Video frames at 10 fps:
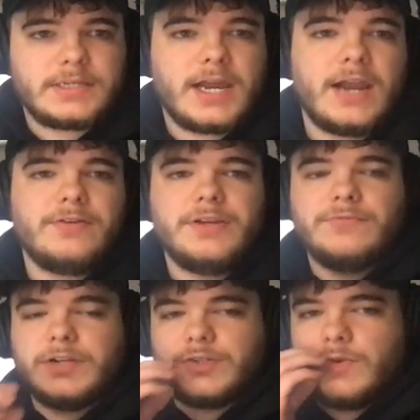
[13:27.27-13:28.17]
Kyrie
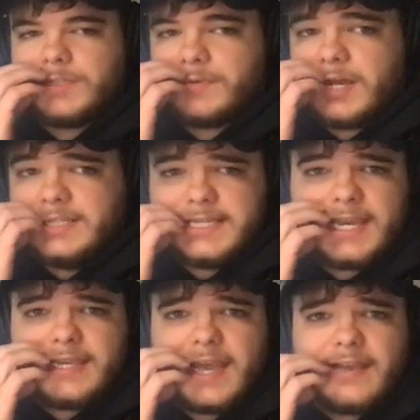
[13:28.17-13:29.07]
and Russell Westbrook on
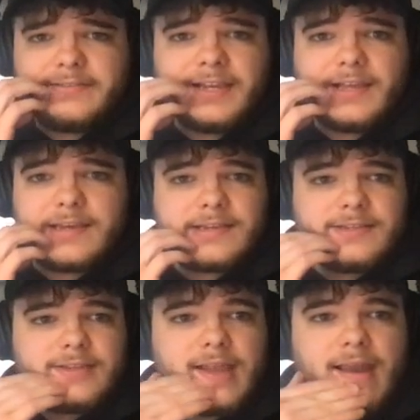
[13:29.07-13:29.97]
DK? Yeah, I like it.